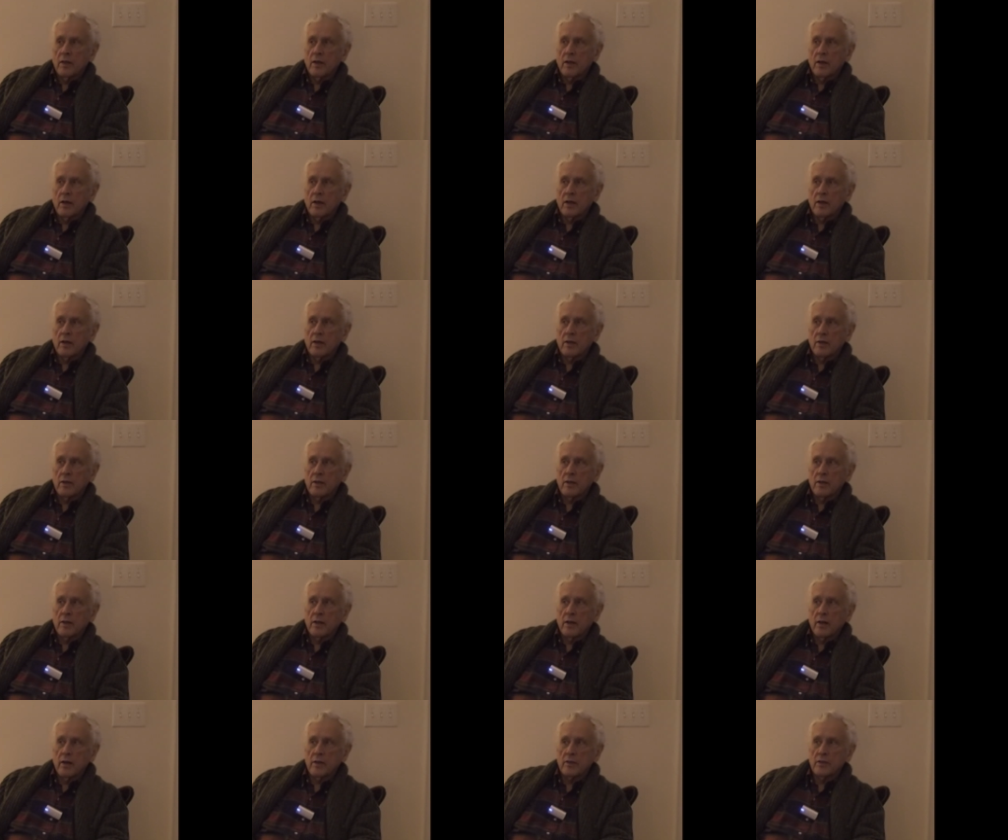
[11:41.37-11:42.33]

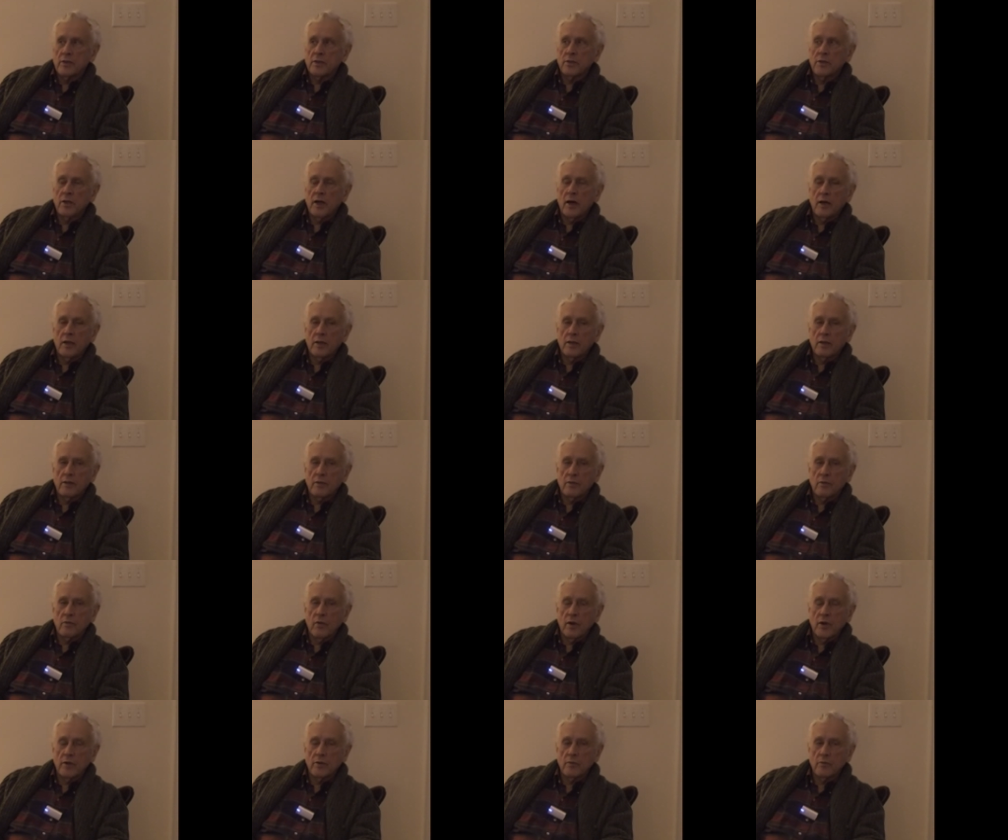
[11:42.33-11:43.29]
Uh, I did not
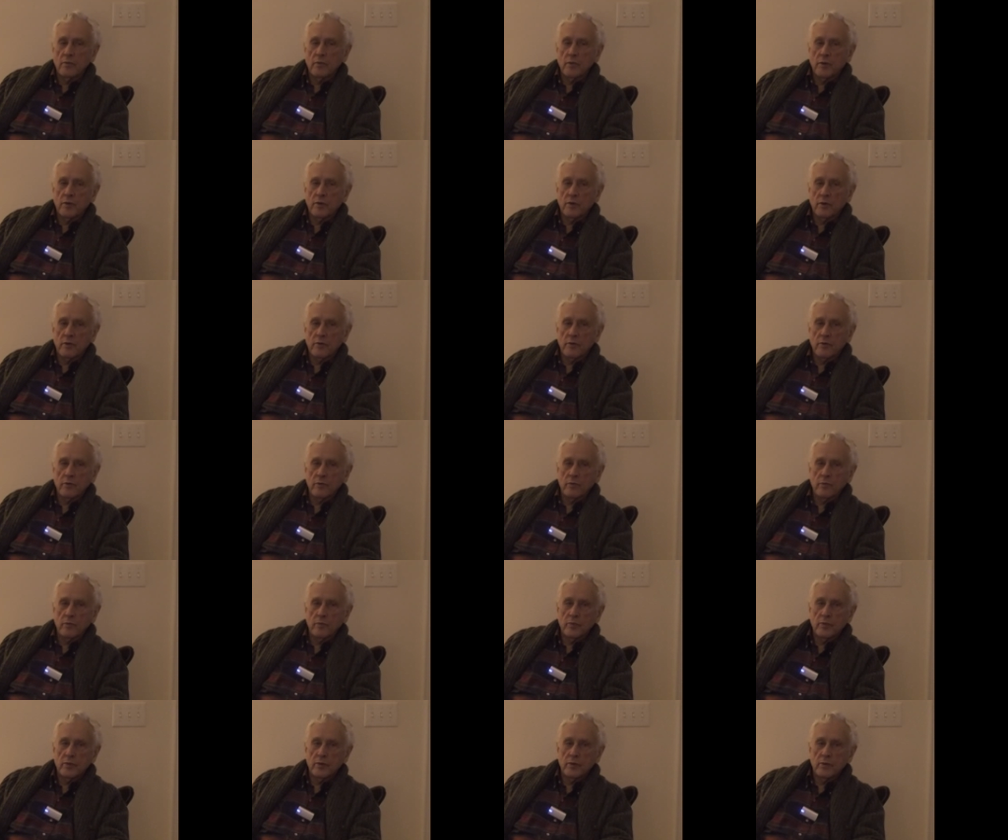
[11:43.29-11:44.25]
run with a
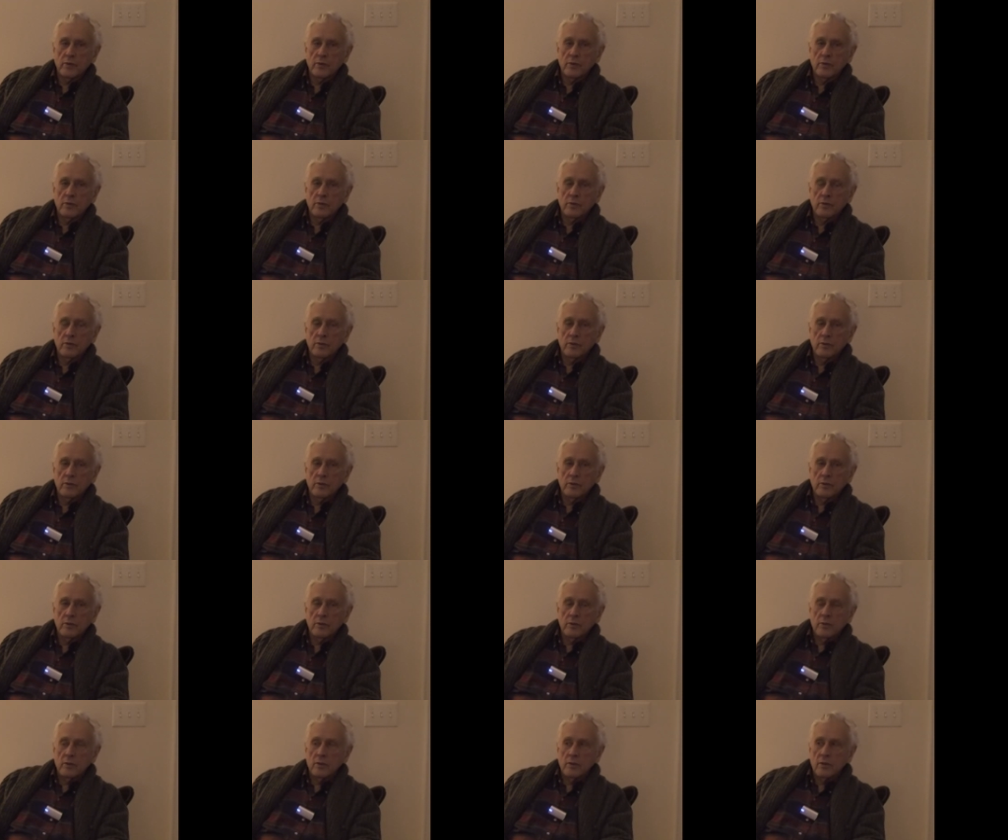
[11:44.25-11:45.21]
group.
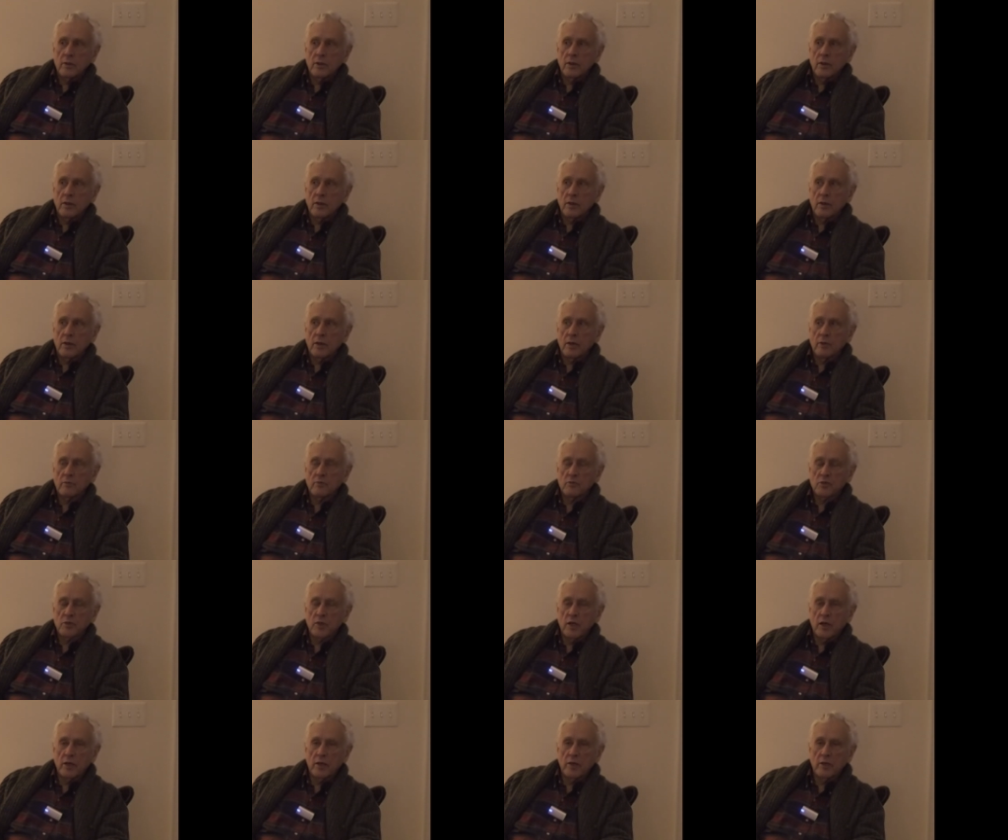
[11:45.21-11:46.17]
Uh, I
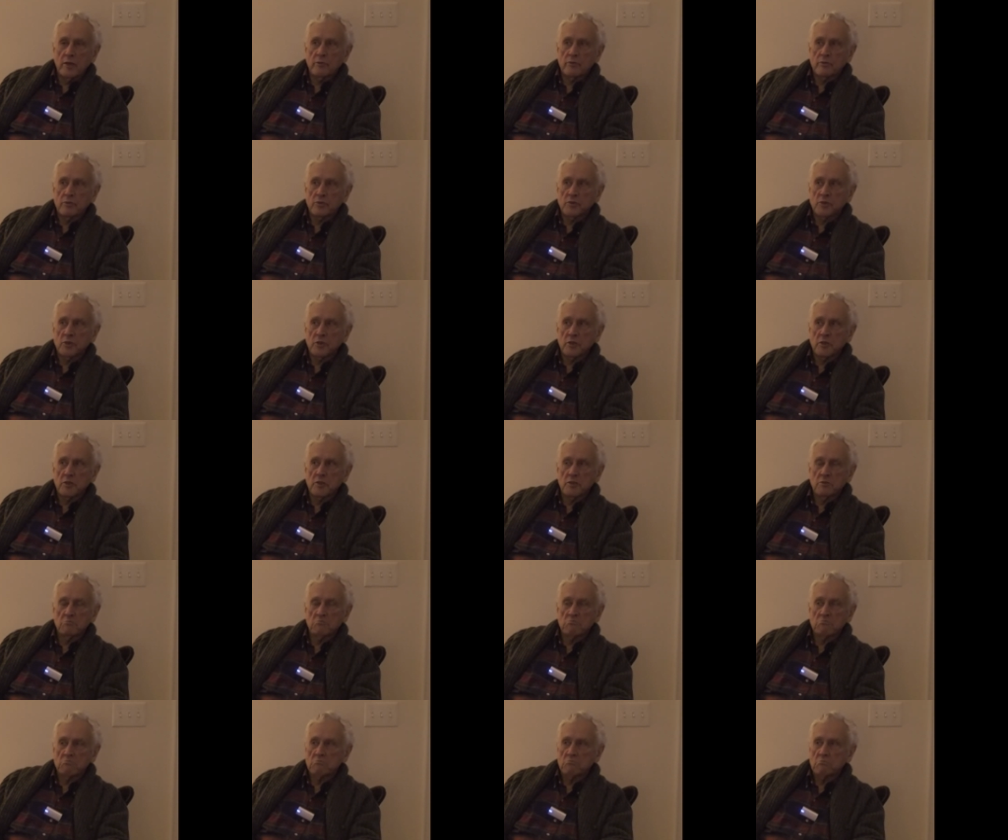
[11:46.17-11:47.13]
was not interested
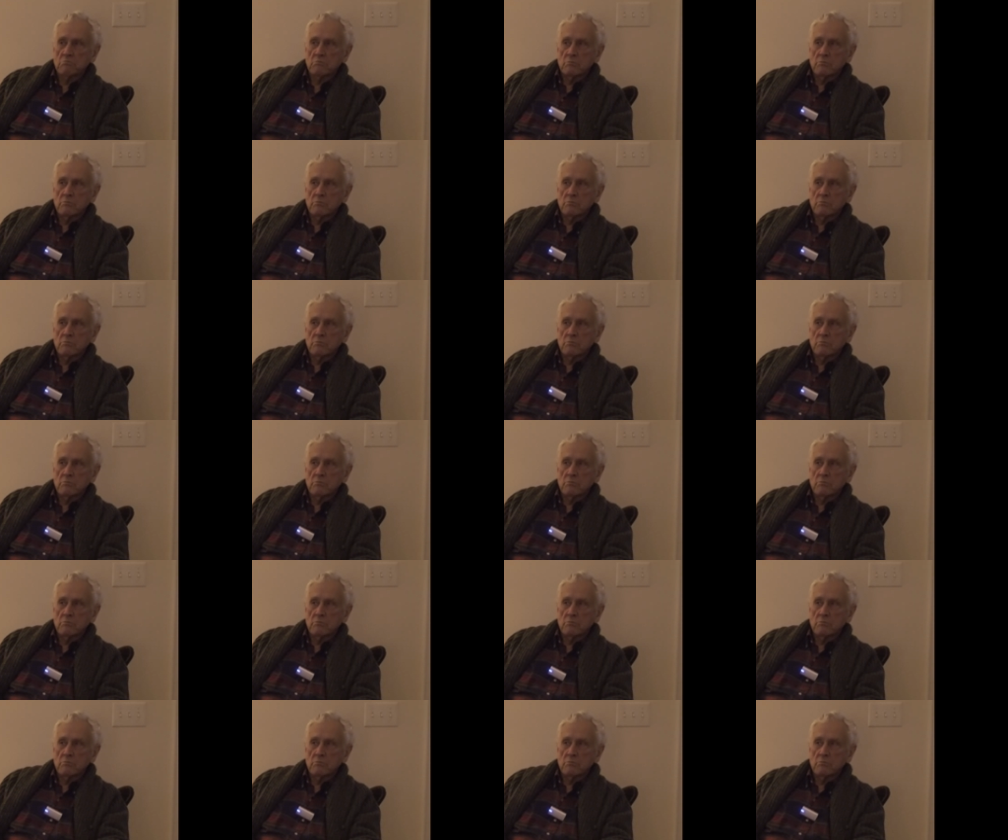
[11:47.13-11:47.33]
in